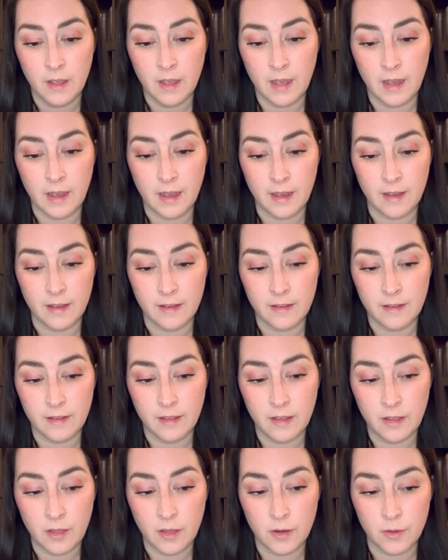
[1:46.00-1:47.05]
Uh,
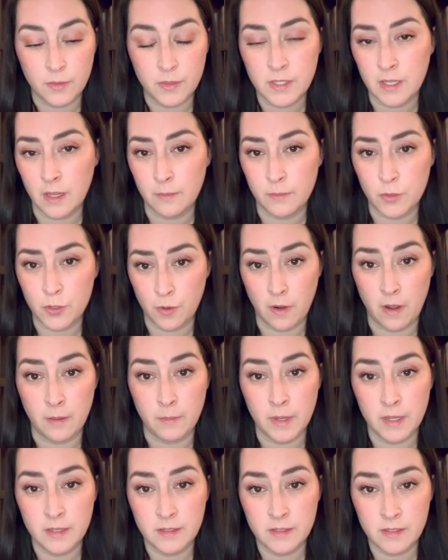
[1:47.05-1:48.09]
you know, some
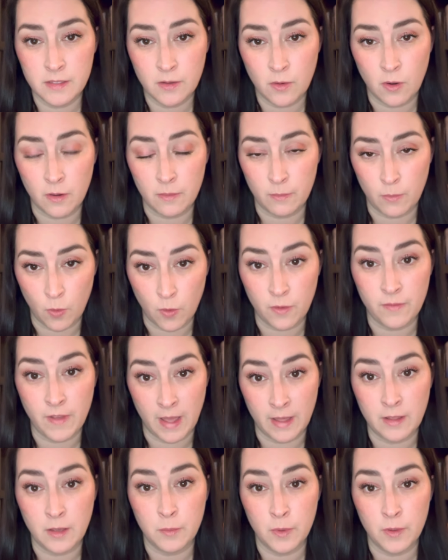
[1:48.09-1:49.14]
traumas are more
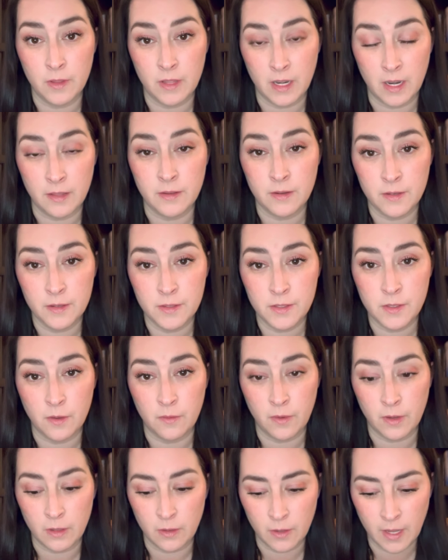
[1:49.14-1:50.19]
valuable than others. So if
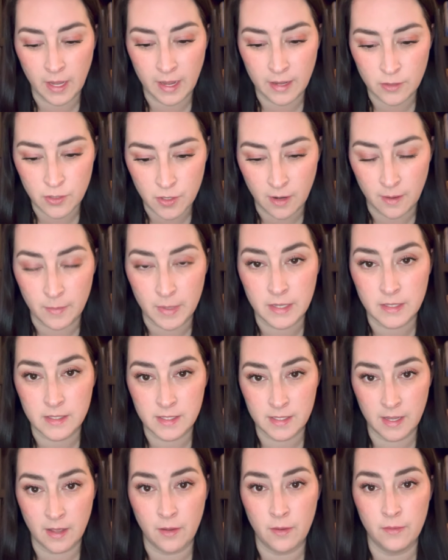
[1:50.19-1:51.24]
we look at trauma
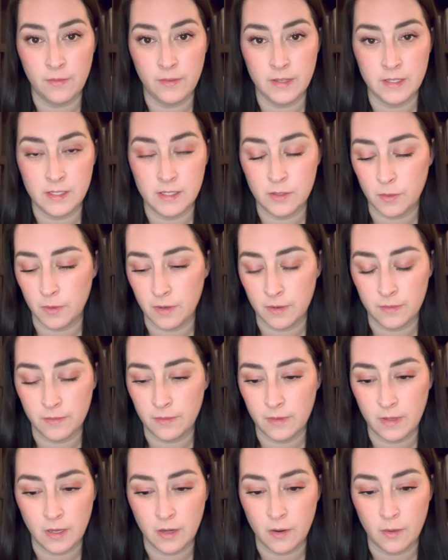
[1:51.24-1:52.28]
itself as sort of,
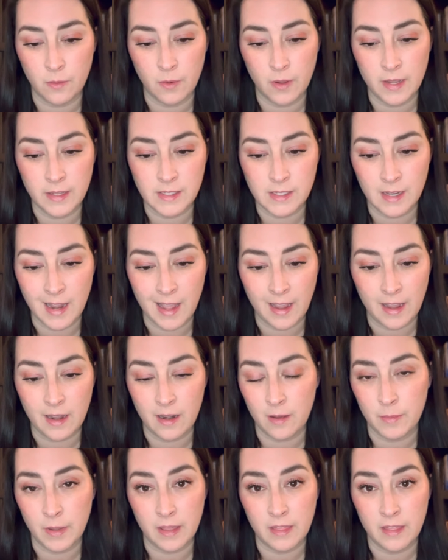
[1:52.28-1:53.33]
you know, as an
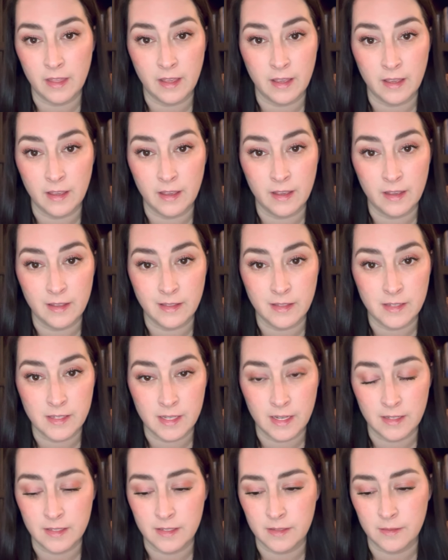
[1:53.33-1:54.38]
economic thing in the
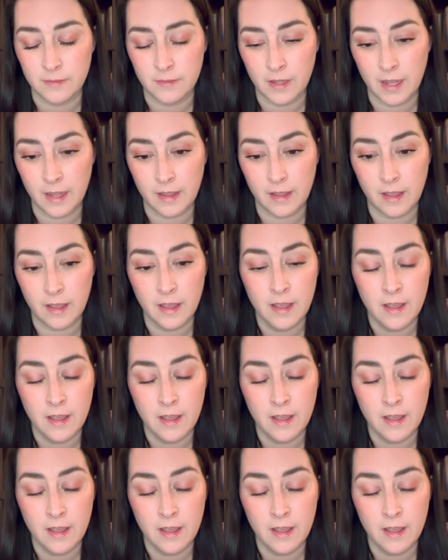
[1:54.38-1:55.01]
sense of like